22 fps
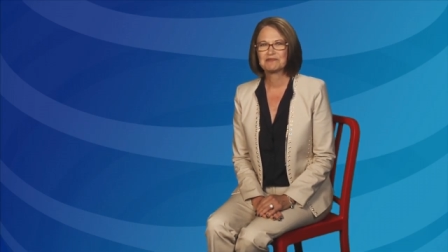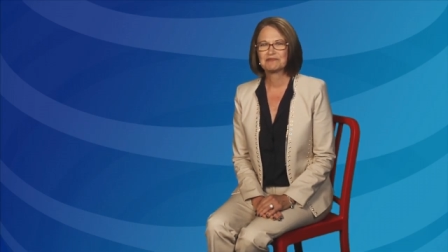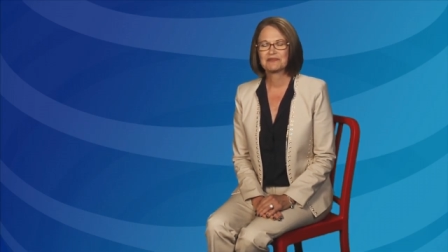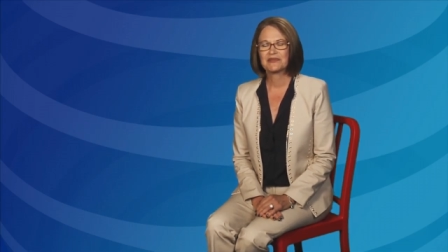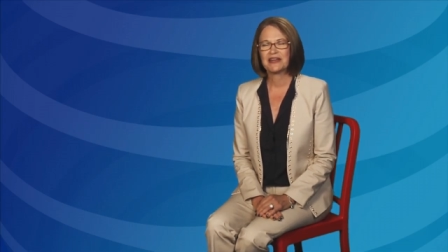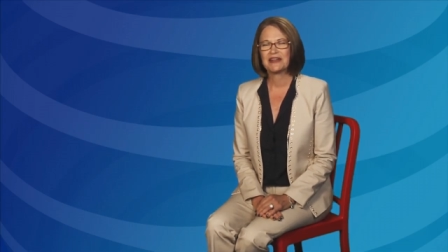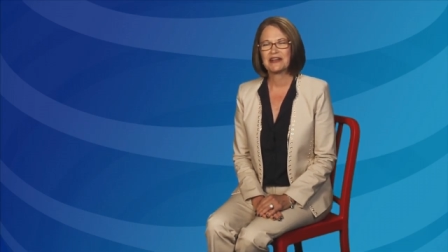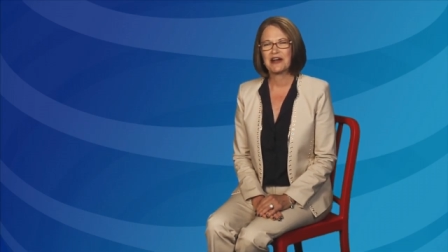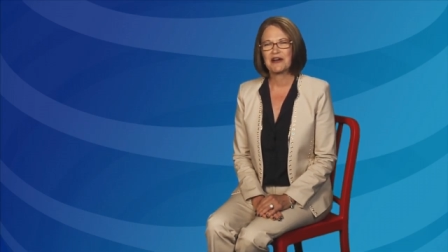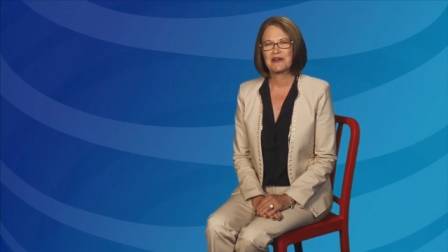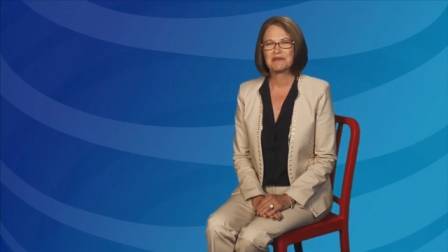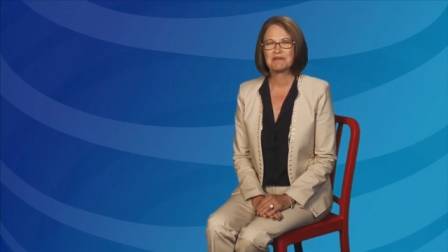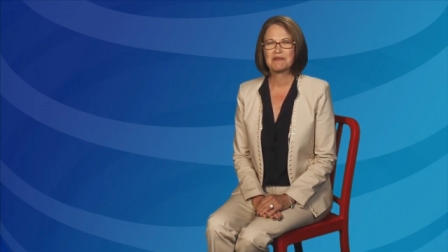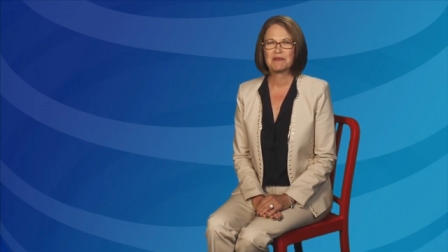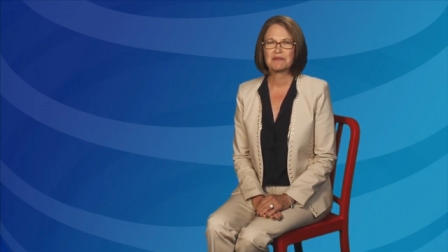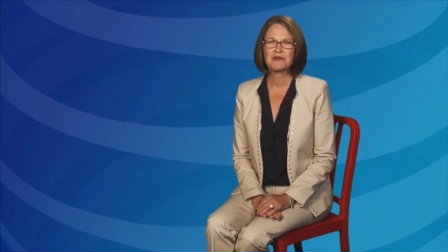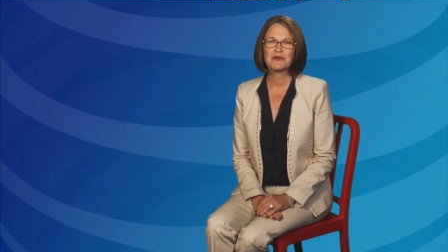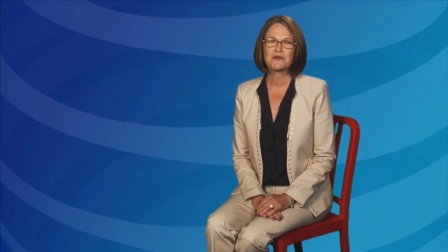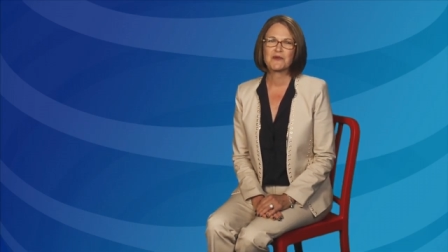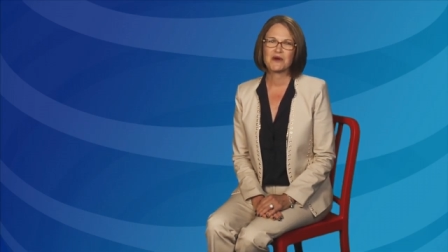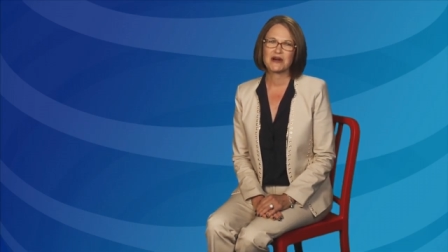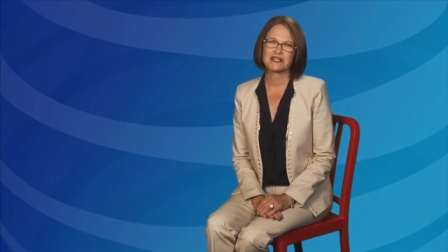and I
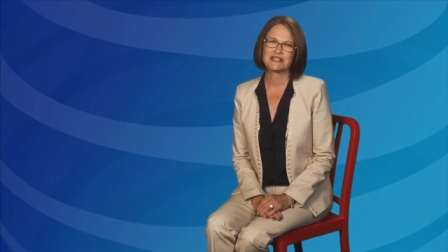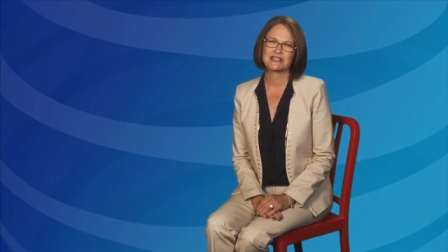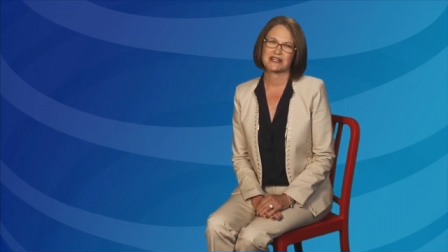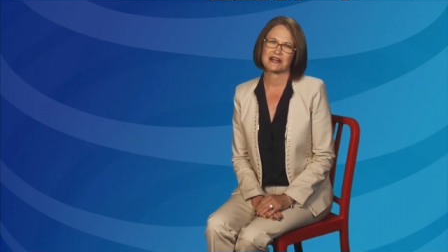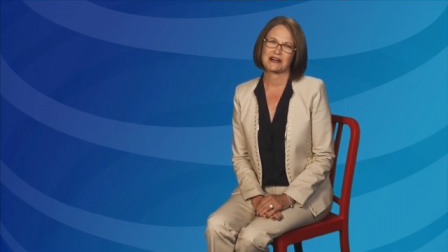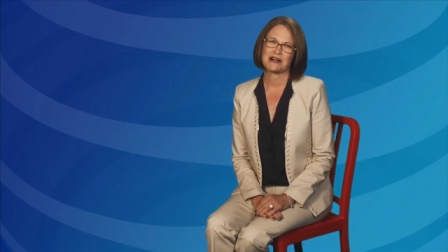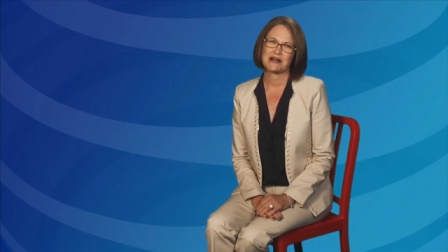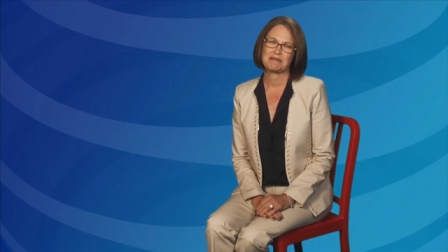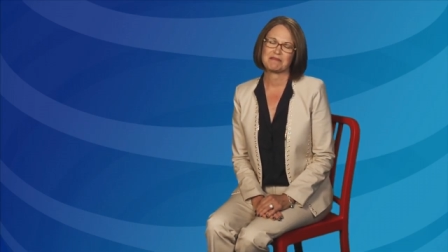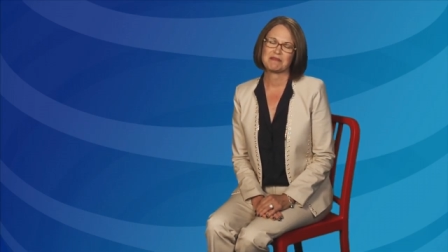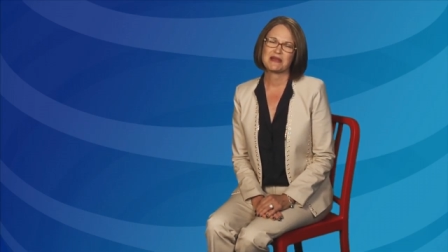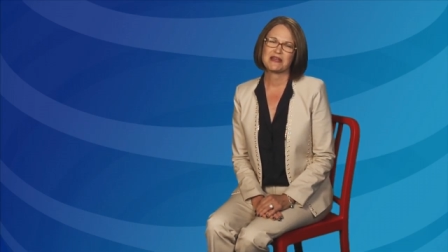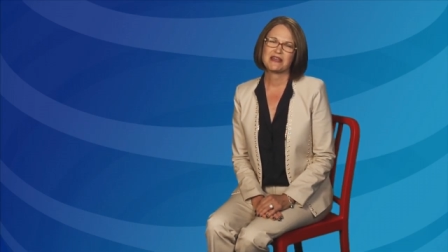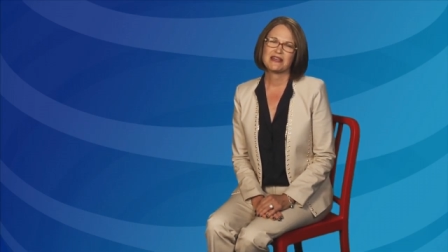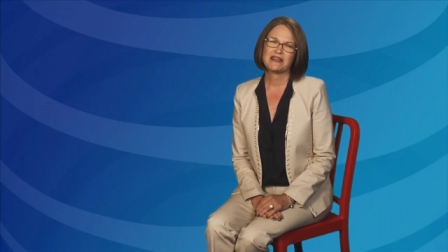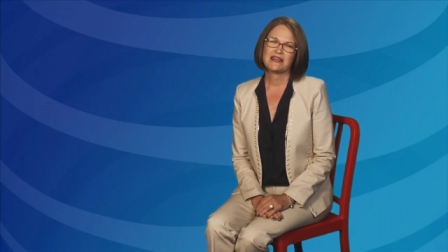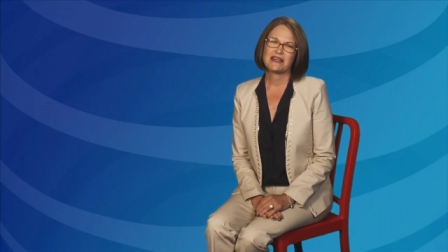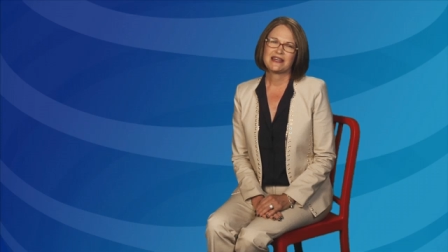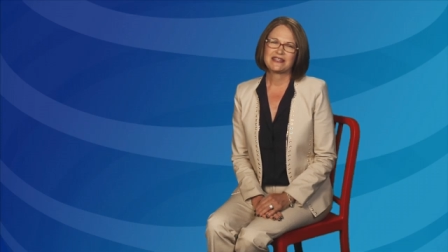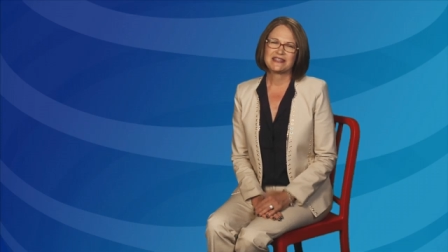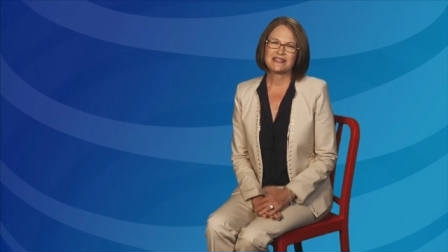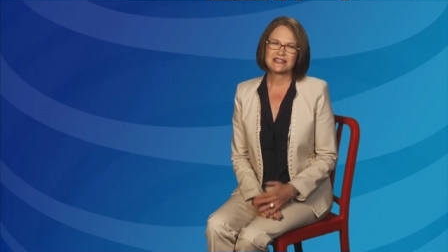remember one time
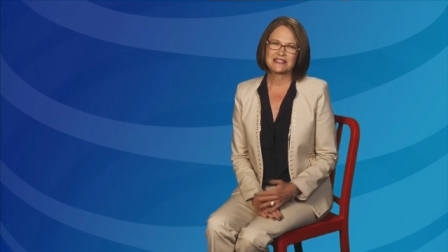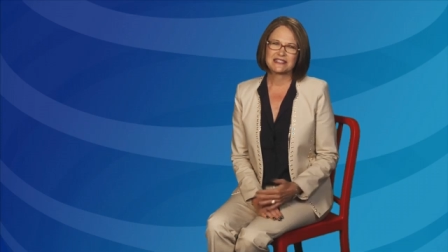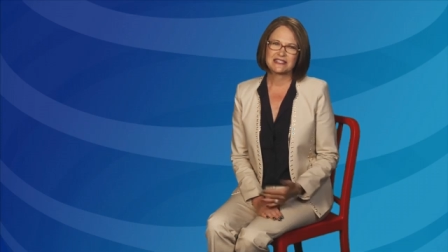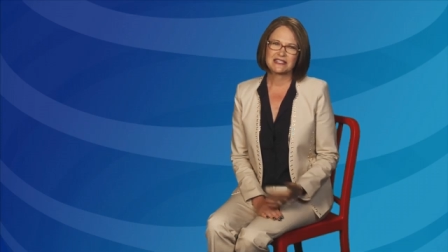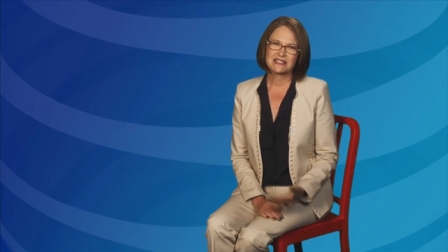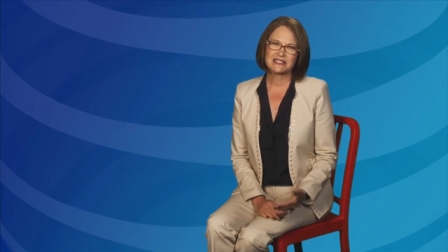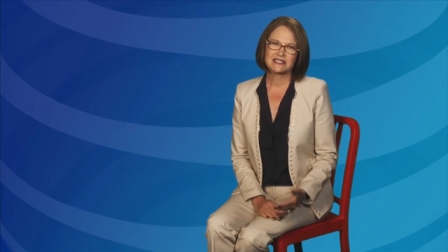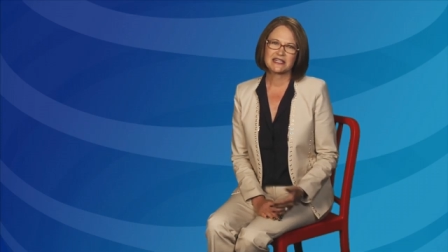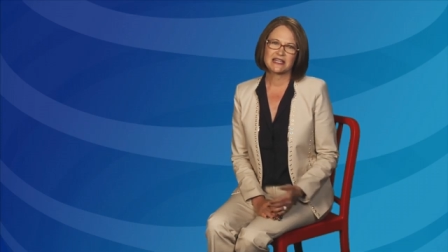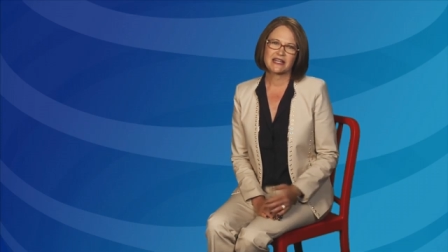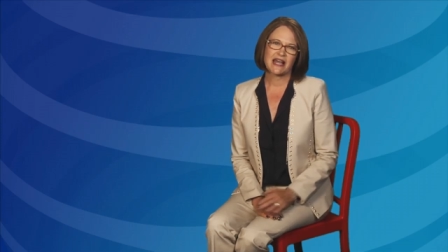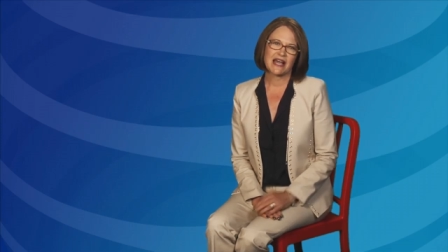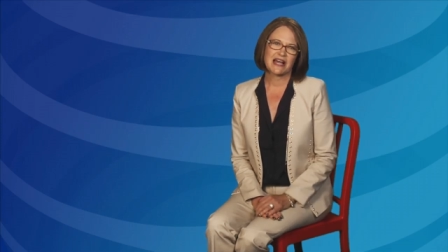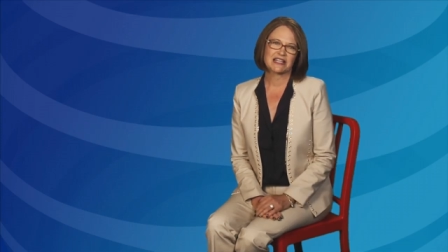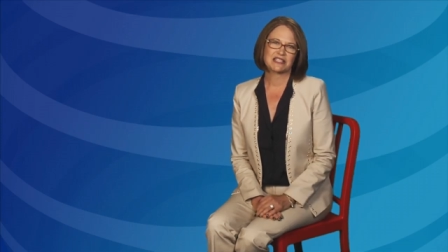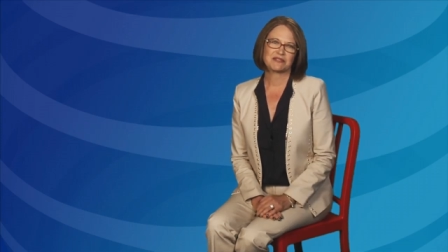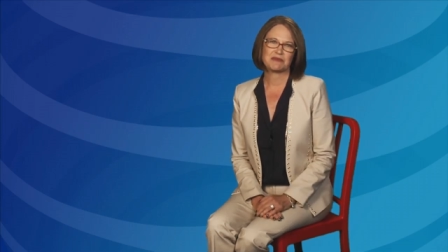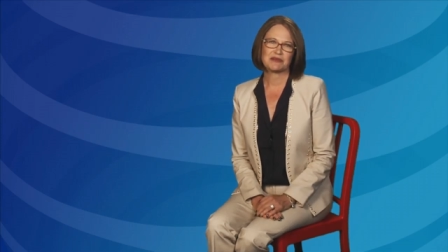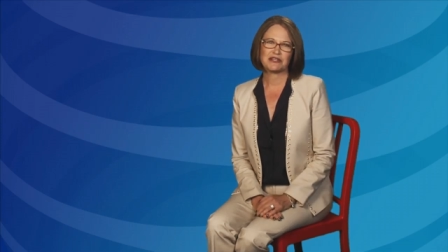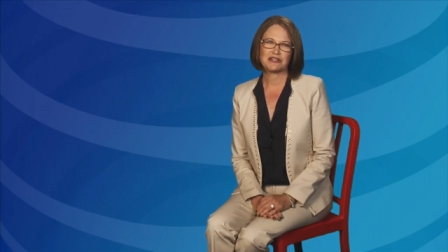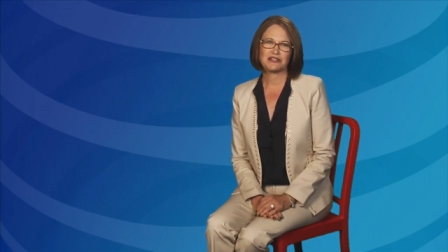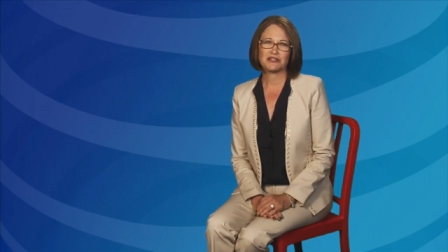the assistant asked
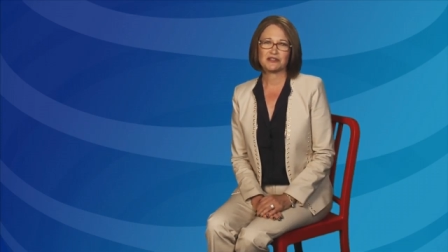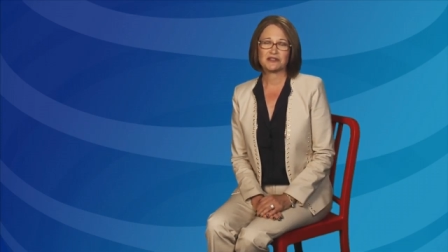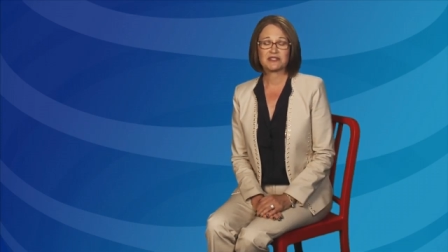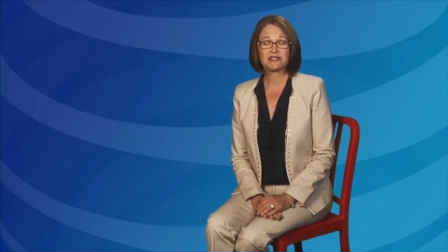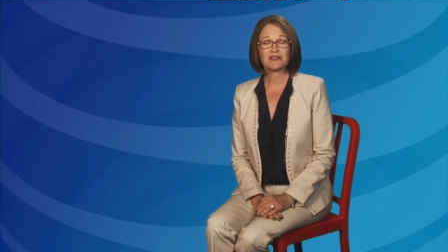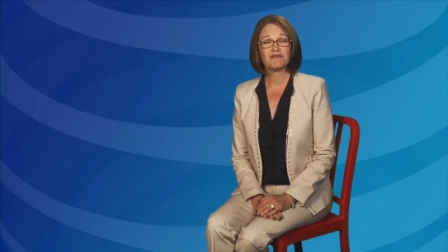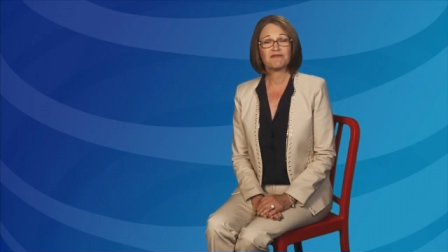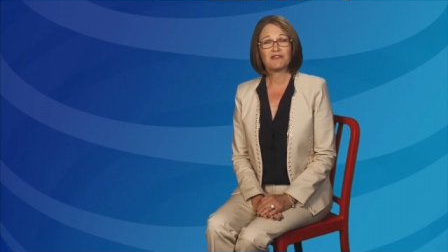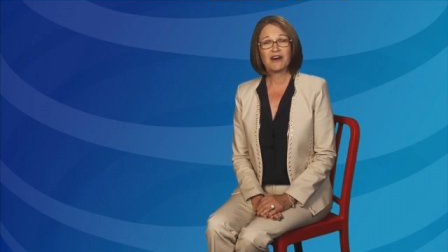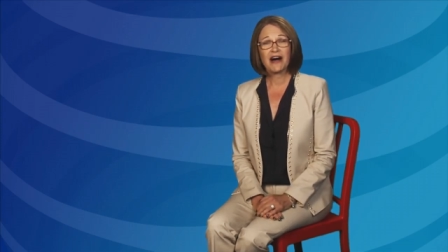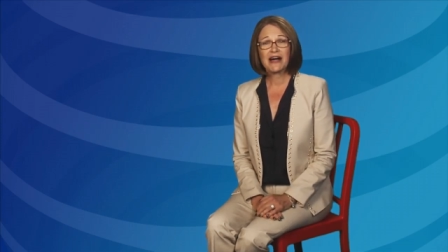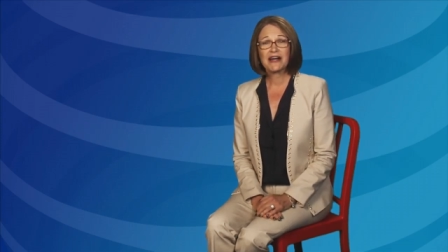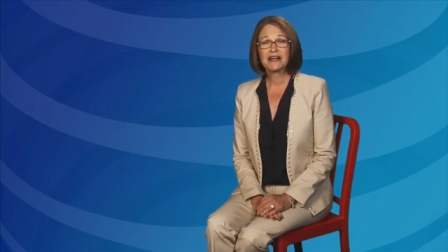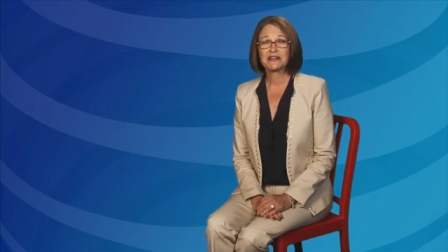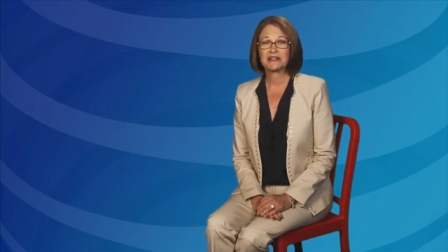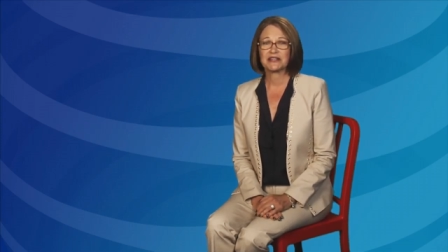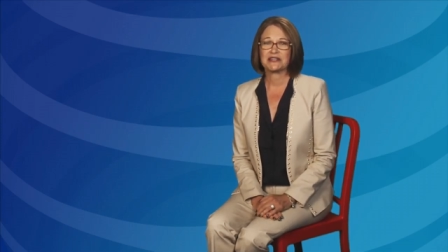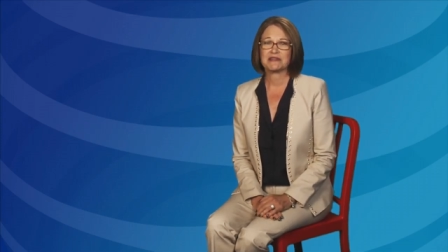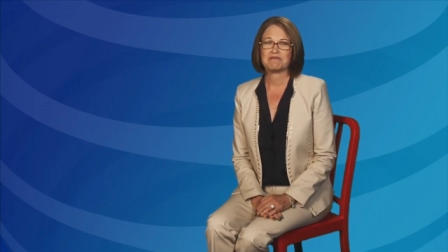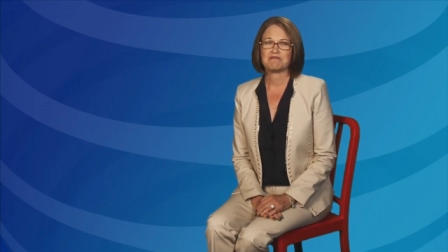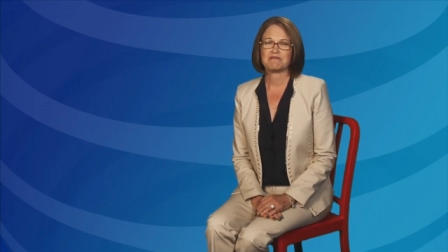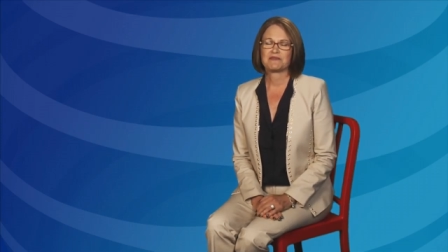me to do some
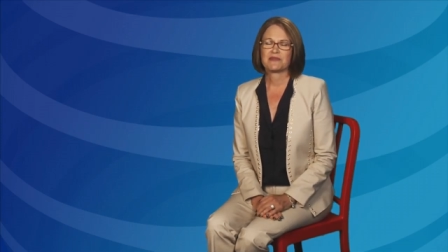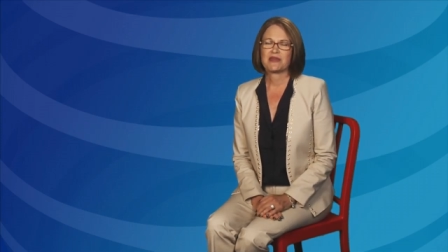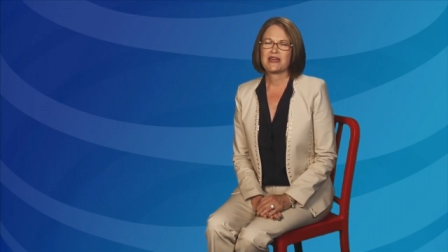filing